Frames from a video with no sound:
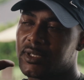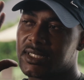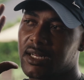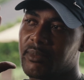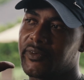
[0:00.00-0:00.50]
one
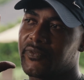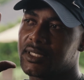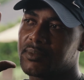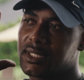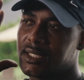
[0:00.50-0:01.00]
side of my
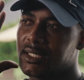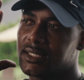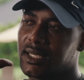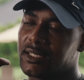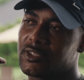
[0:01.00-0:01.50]
face basically
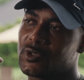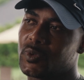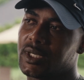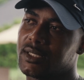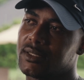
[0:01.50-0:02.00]
started
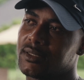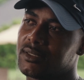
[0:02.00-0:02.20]
swelling.